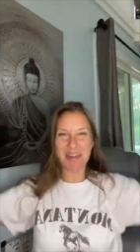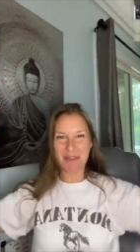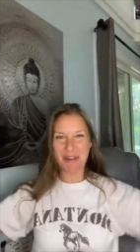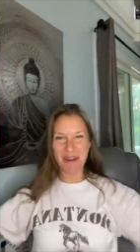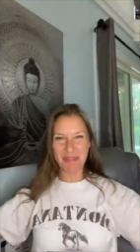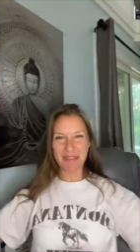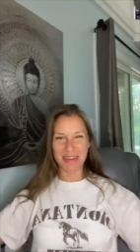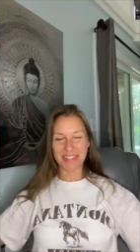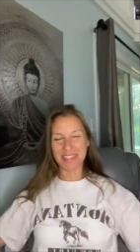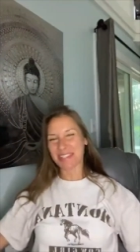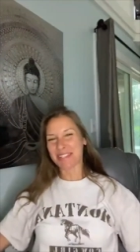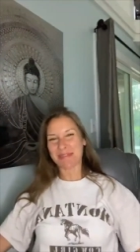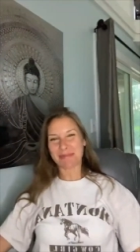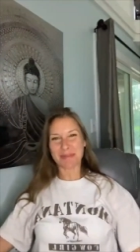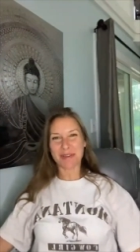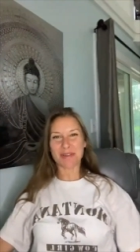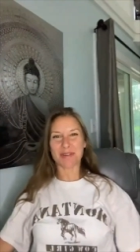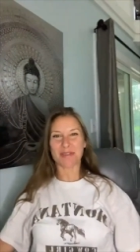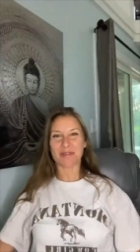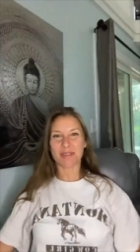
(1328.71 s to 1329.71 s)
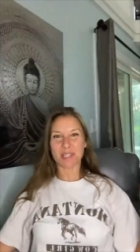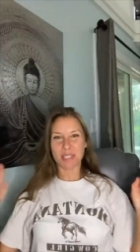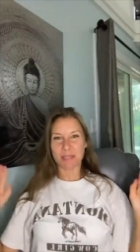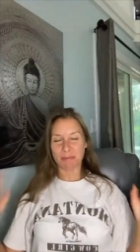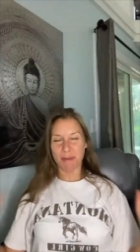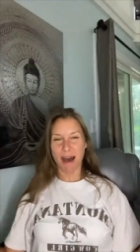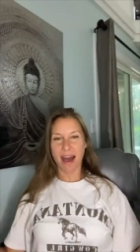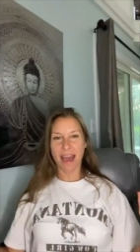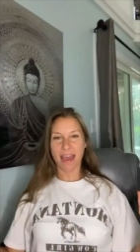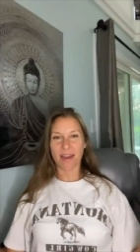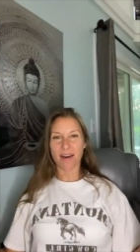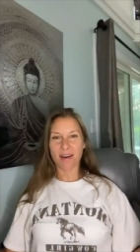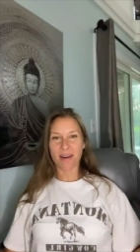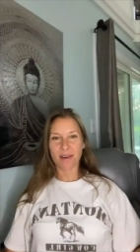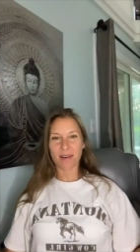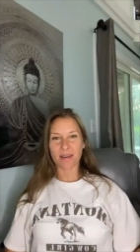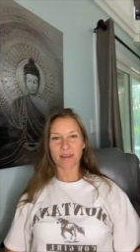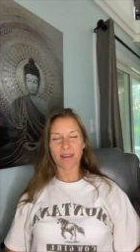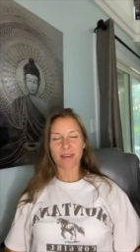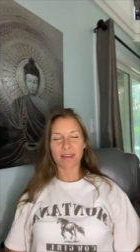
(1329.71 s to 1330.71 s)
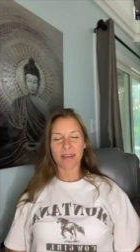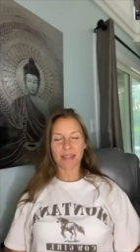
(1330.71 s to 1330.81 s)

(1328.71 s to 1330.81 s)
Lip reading: What wants to move? Smile.